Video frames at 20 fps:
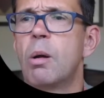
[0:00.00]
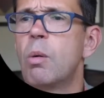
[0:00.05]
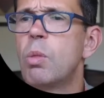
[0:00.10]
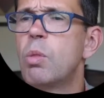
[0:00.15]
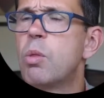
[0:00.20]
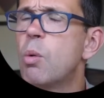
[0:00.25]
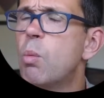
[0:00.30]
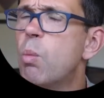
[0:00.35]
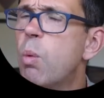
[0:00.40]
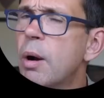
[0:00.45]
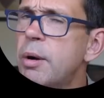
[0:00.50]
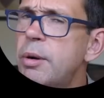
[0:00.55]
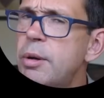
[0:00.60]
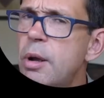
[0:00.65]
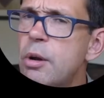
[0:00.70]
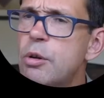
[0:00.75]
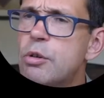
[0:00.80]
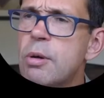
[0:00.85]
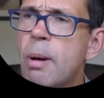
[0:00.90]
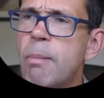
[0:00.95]
the 1
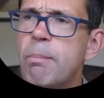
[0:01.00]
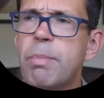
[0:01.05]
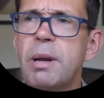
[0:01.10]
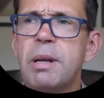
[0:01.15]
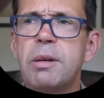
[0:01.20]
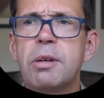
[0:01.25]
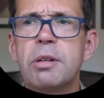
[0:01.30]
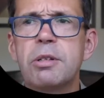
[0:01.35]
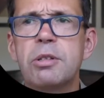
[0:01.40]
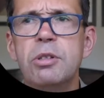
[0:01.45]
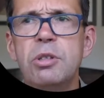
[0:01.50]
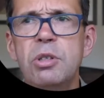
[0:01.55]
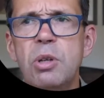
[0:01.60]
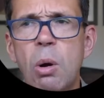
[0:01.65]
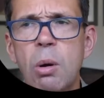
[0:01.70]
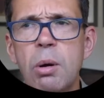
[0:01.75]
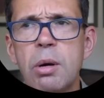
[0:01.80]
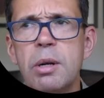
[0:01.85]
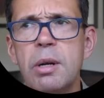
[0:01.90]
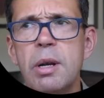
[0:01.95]
no trump bid does
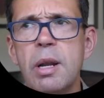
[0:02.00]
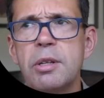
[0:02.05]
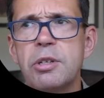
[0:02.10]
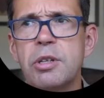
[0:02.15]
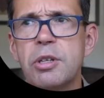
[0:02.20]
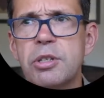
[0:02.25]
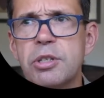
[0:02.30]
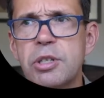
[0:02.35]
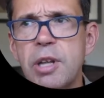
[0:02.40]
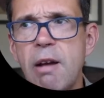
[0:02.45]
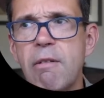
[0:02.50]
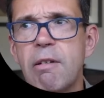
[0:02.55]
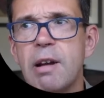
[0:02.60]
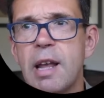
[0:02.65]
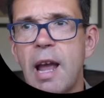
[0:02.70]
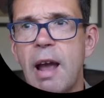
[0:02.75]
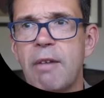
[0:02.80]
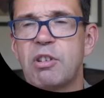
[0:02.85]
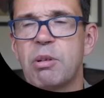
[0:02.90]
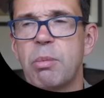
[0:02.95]
not necessarily
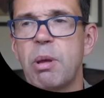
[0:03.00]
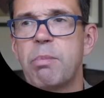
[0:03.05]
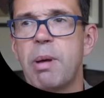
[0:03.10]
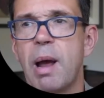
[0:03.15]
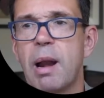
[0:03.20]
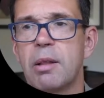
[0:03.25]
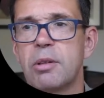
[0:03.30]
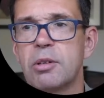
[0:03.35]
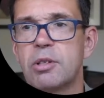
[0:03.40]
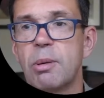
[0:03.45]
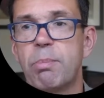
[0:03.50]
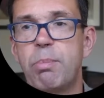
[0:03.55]
have to be balanced.